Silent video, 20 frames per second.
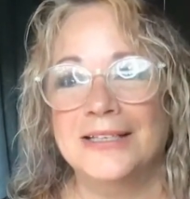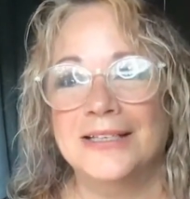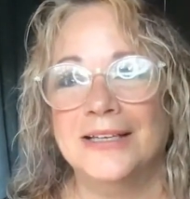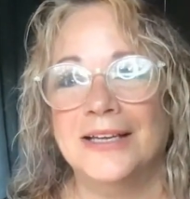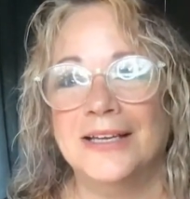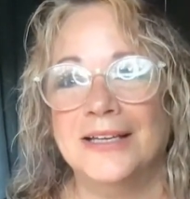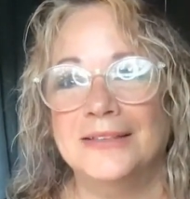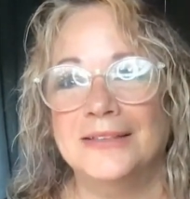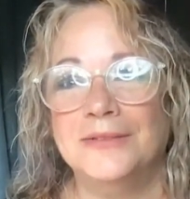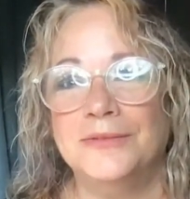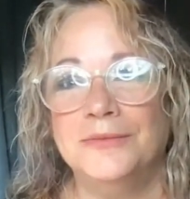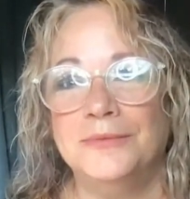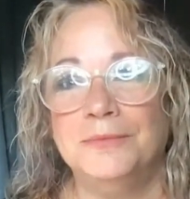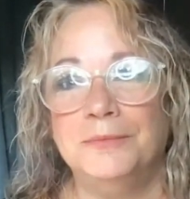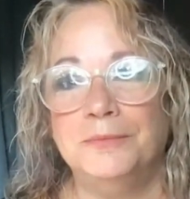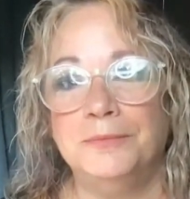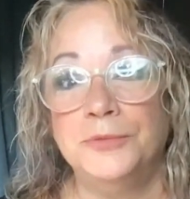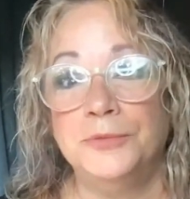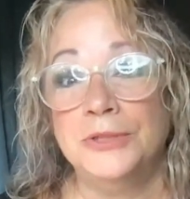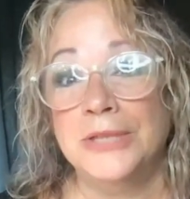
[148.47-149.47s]
and
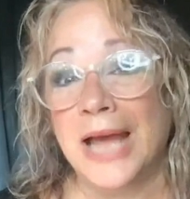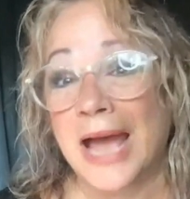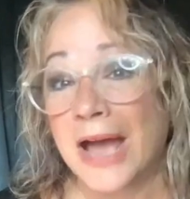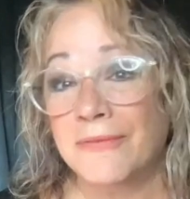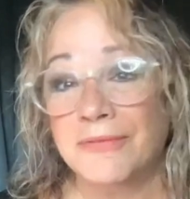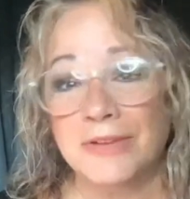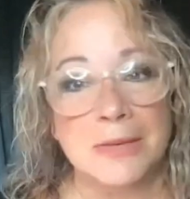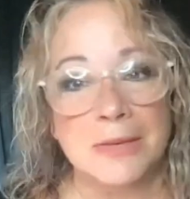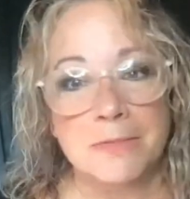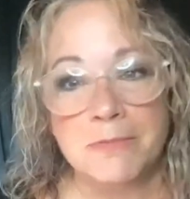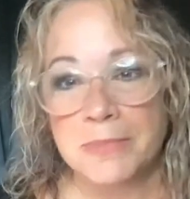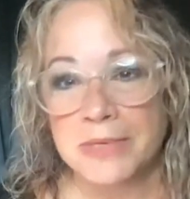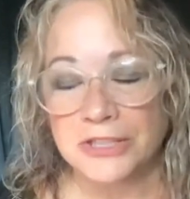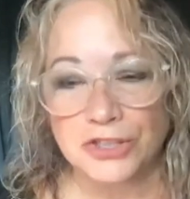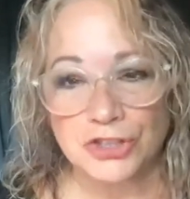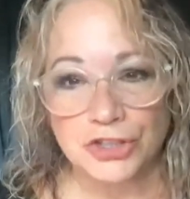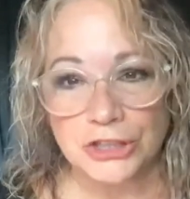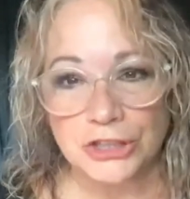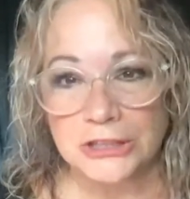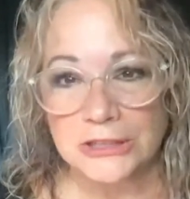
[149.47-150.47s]
having a
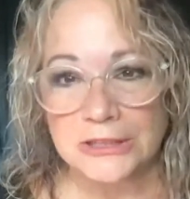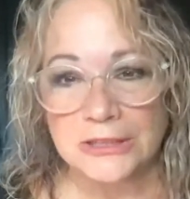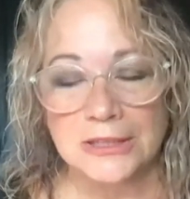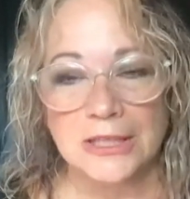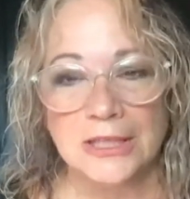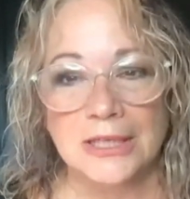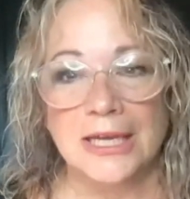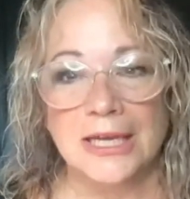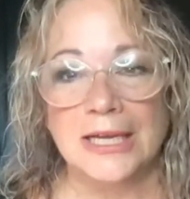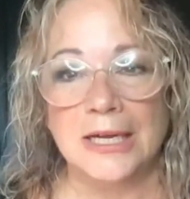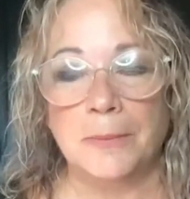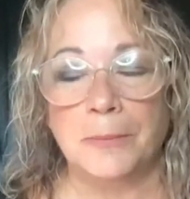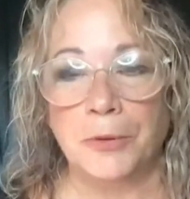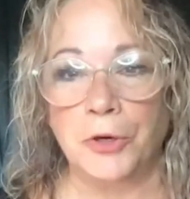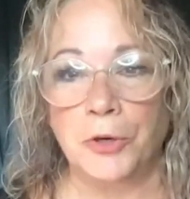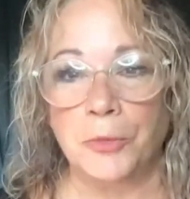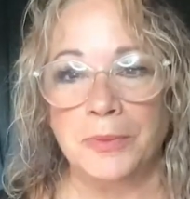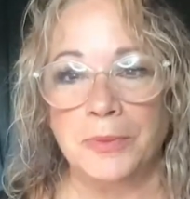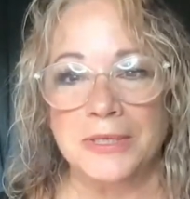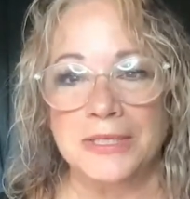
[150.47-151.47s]
mission and a
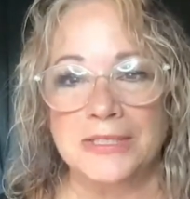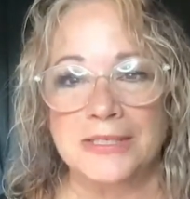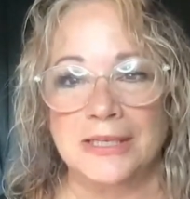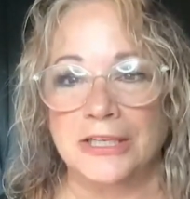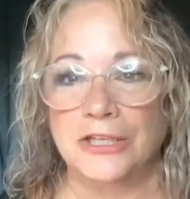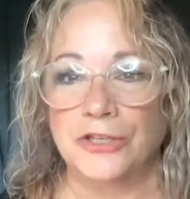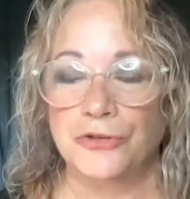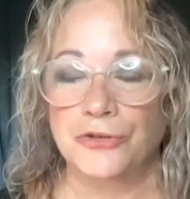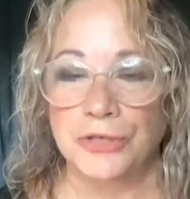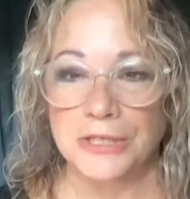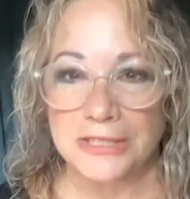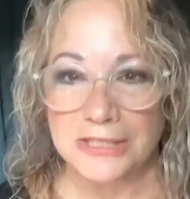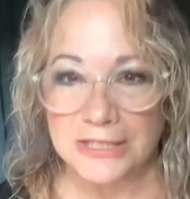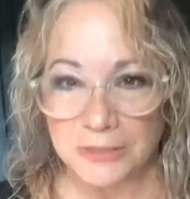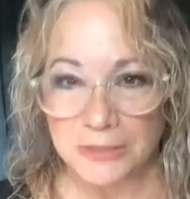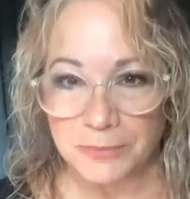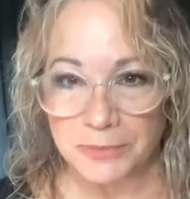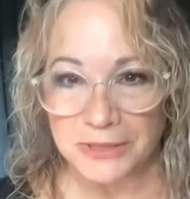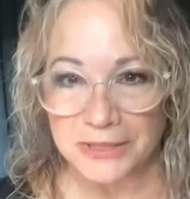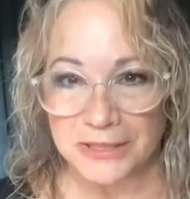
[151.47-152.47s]
purpose like Chris has
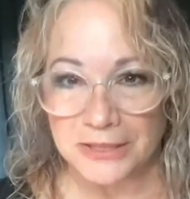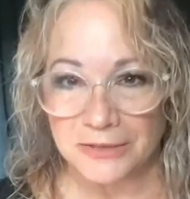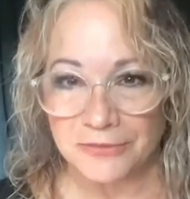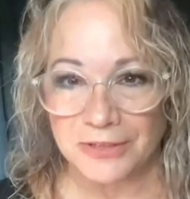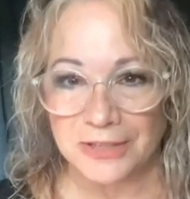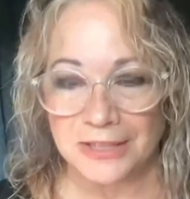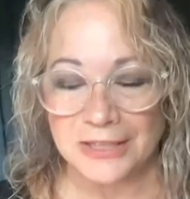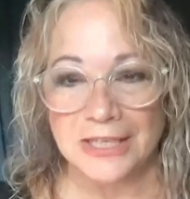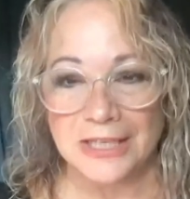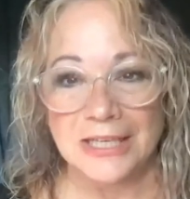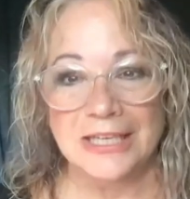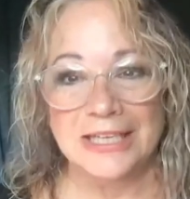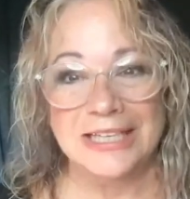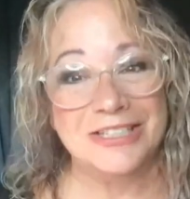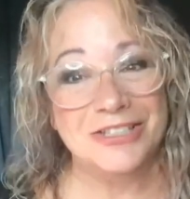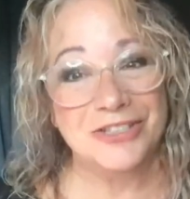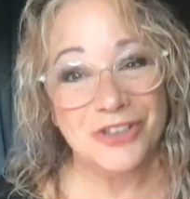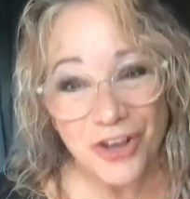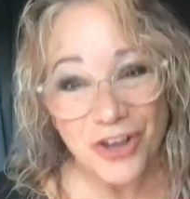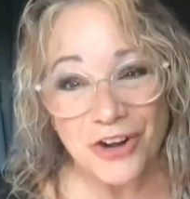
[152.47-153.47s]
been given is
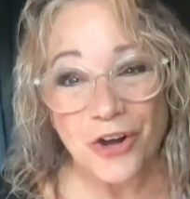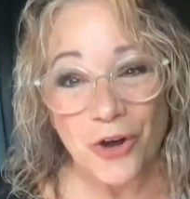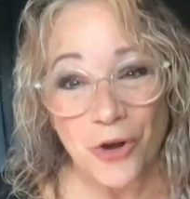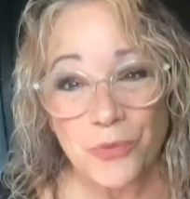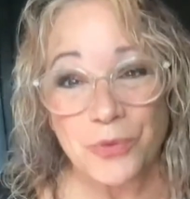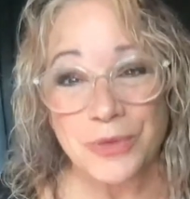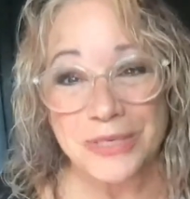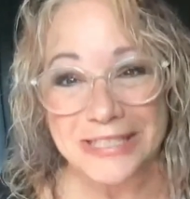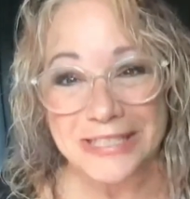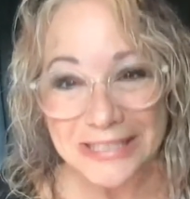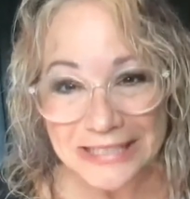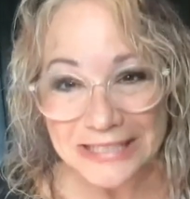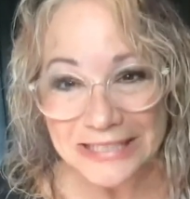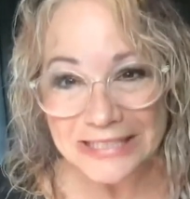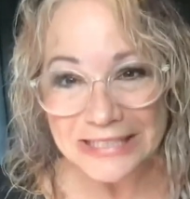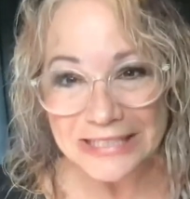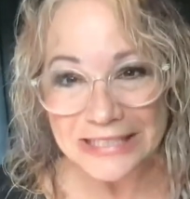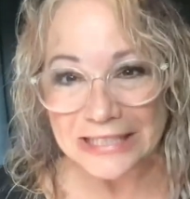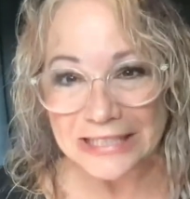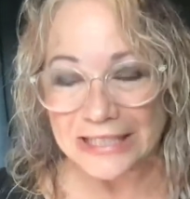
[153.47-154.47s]
not always
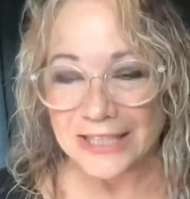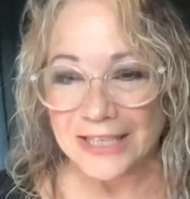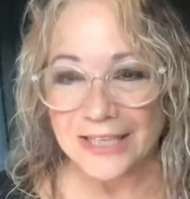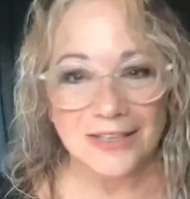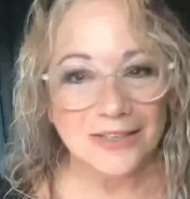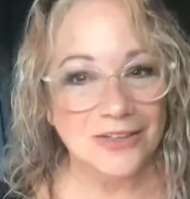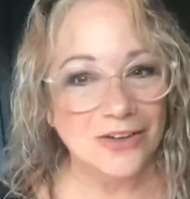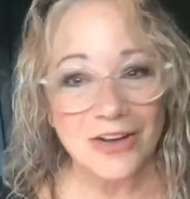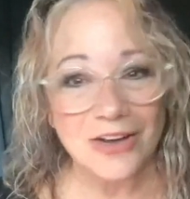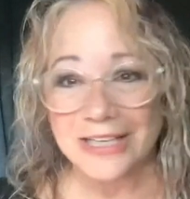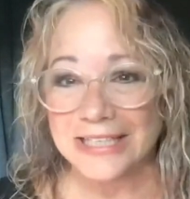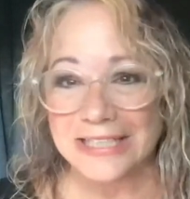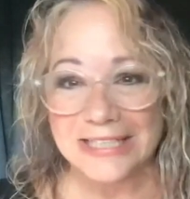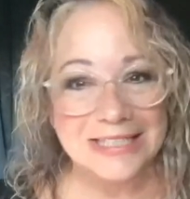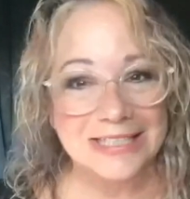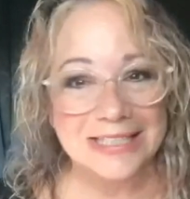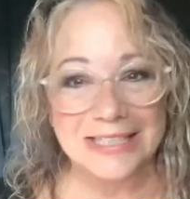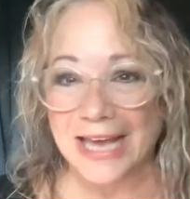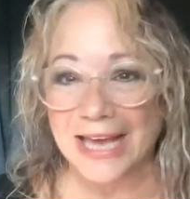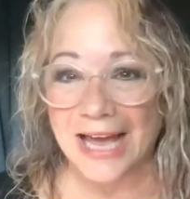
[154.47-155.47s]
easy, not
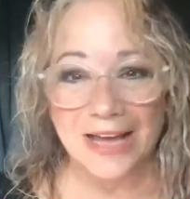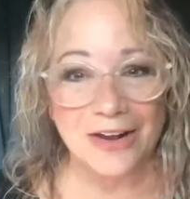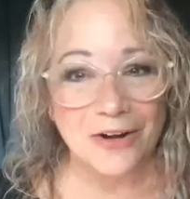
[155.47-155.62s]
easy at